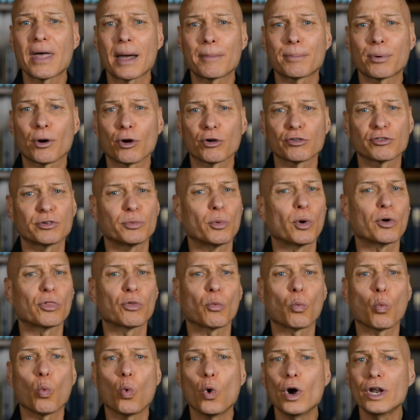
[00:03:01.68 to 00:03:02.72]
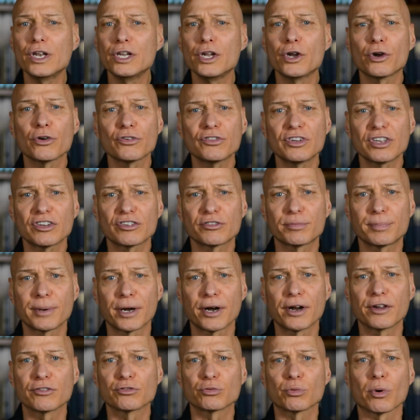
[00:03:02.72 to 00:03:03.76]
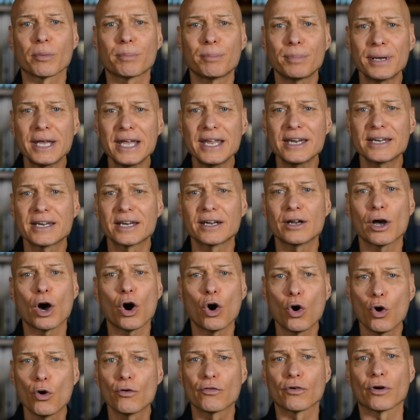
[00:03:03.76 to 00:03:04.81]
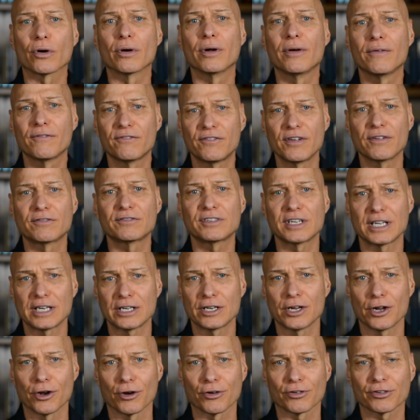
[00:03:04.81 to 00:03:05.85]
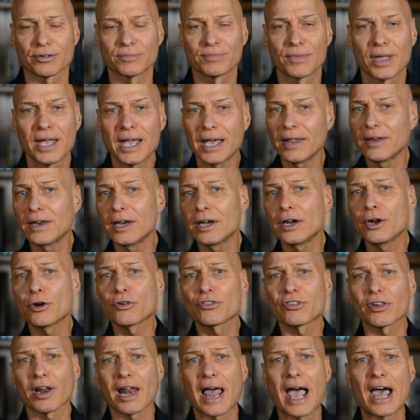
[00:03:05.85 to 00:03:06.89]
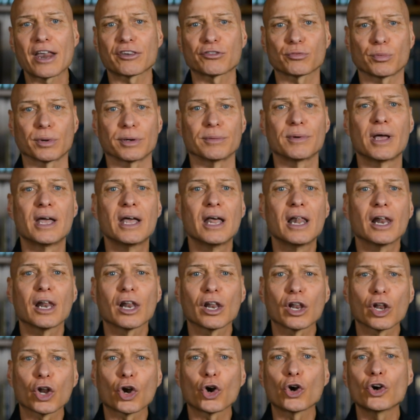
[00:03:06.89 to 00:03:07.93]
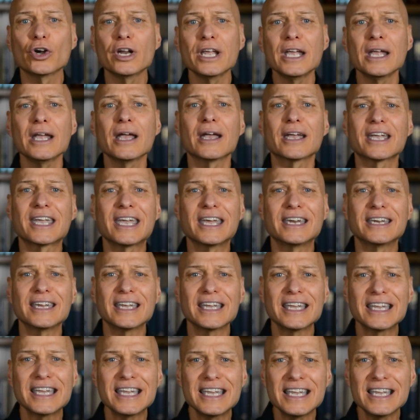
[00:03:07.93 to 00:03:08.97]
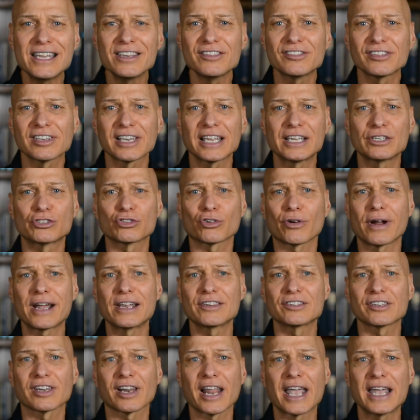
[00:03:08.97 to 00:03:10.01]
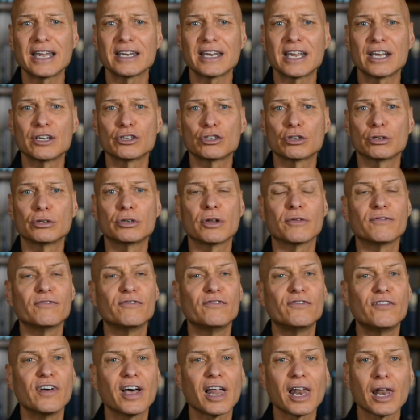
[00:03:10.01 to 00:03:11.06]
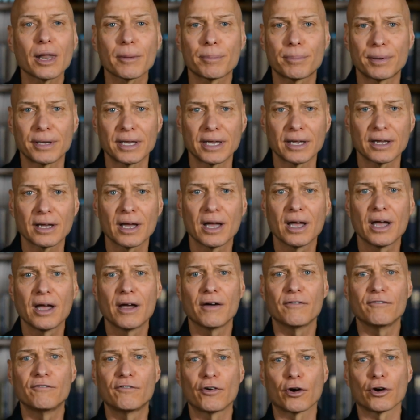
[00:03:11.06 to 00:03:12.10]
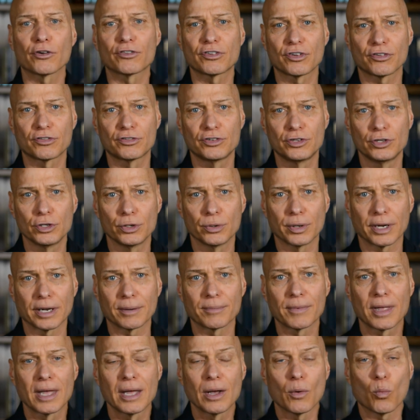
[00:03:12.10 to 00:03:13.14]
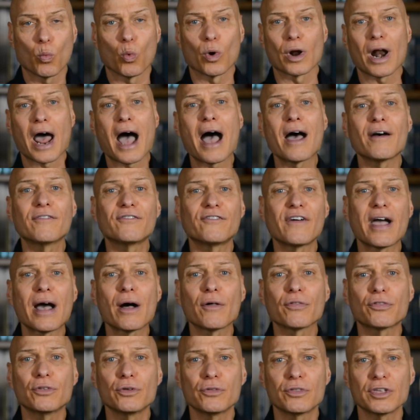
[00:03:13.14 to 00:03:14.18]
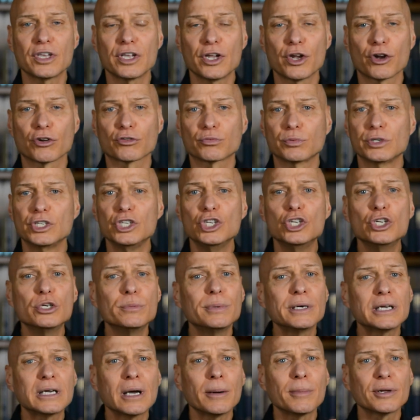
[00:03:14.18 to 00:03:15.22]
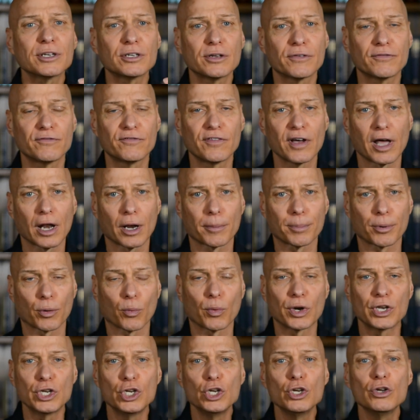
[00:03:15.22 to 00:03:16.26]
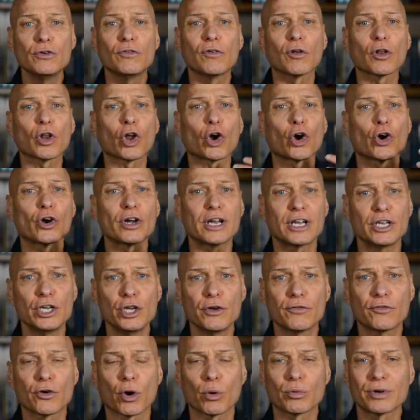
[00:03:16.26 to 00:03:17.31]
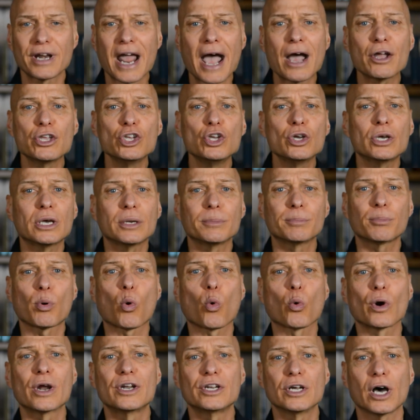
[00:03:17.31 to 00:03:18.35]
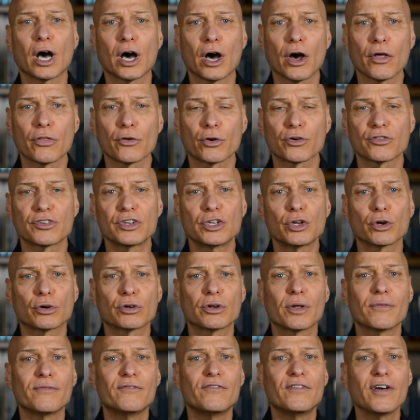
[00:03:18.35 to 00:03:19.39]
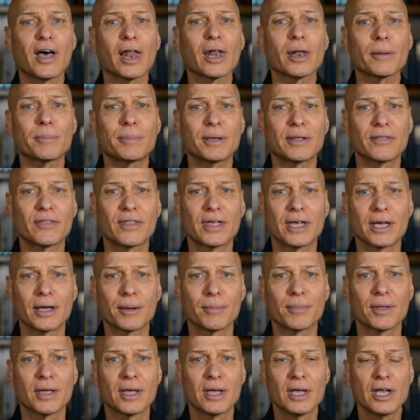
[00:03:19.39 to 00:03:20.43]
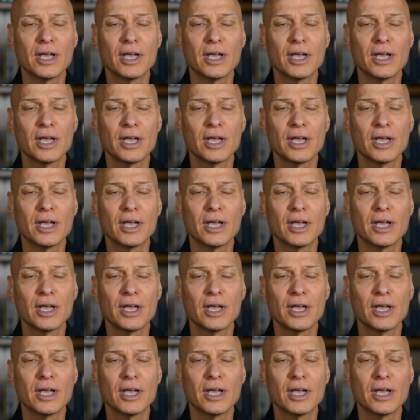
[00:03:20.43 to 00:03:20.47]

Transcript: that person with 1 year's experience repeated over 15 years. And then here's the last one. Learning can easily translate into developing versus doing. What I've found through the years, when you become a developer, when you've learned and you've grown, now you can pour into others and you're developing them,